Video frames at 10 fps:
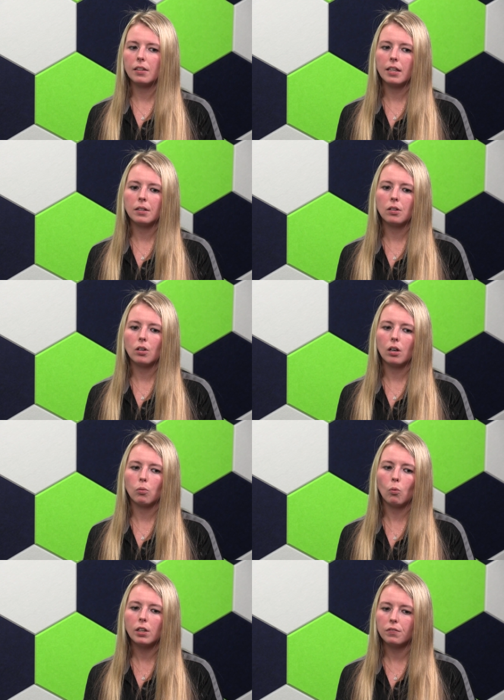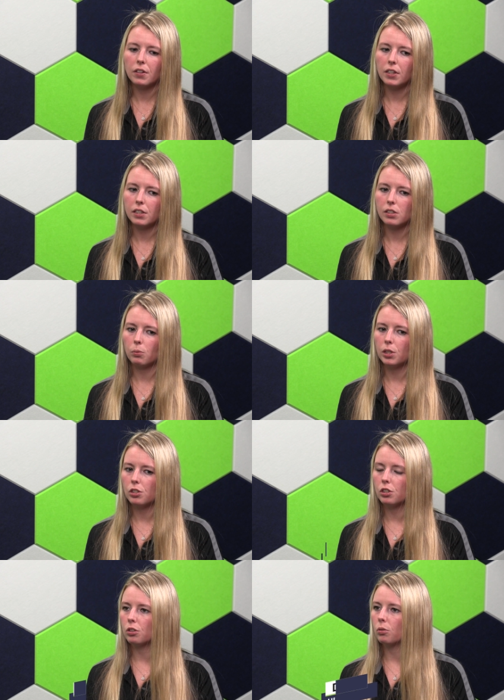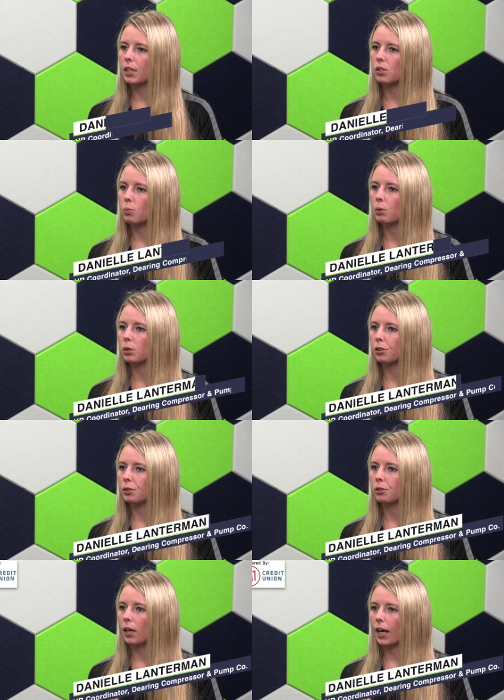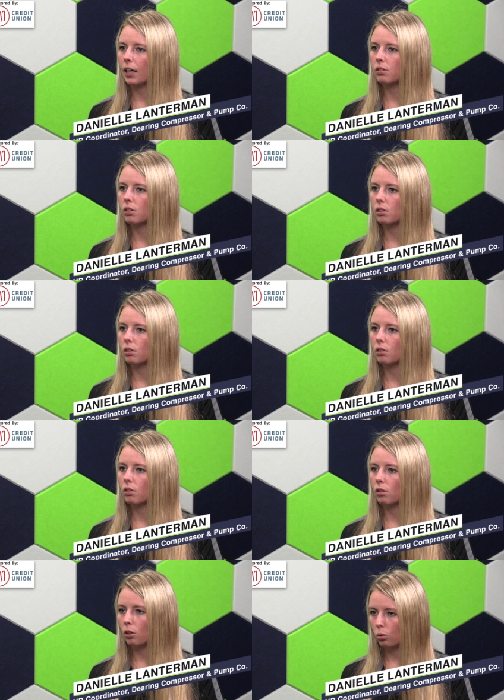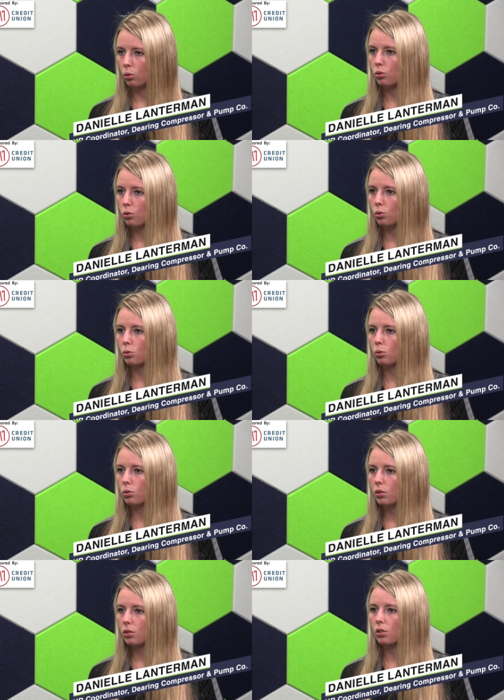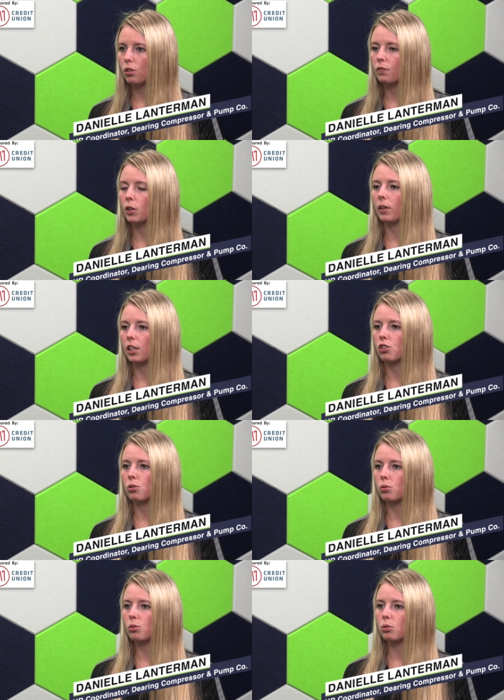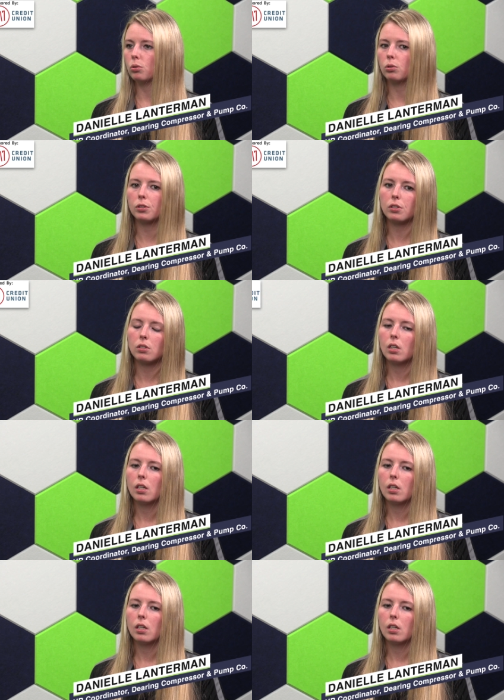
And then one of the things that we do is we recruit at the local schools, so the vocational schools.